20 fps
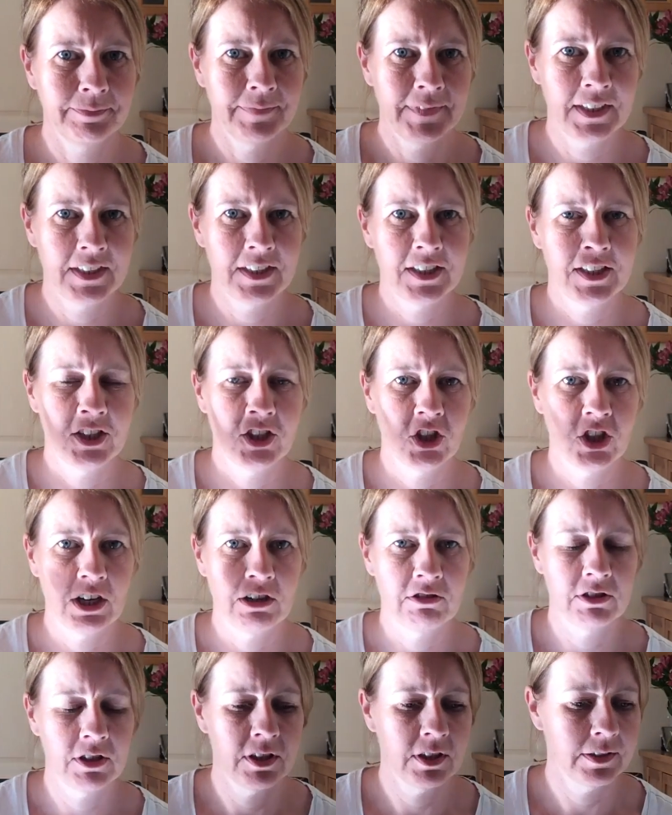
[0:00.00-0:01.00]
This is
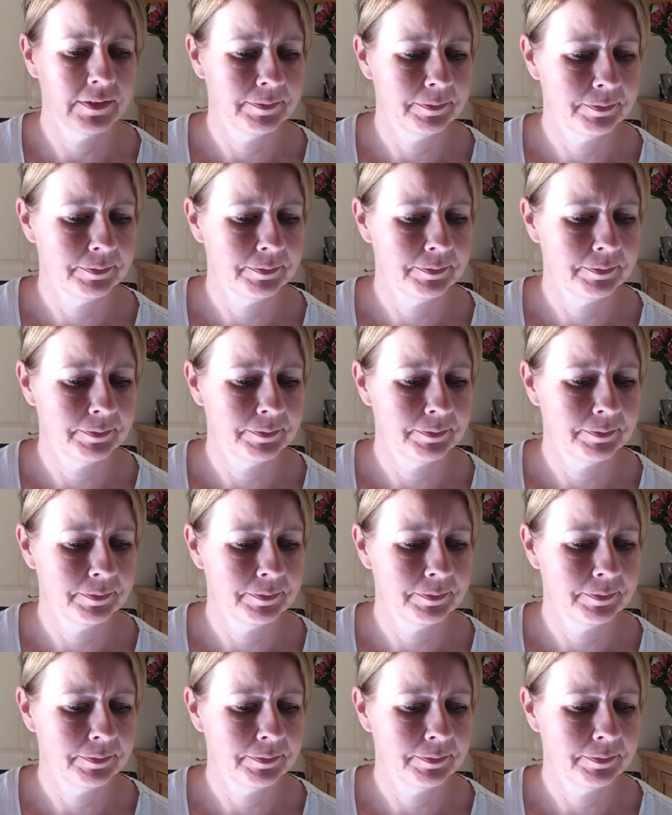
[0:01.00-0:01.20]
Jared.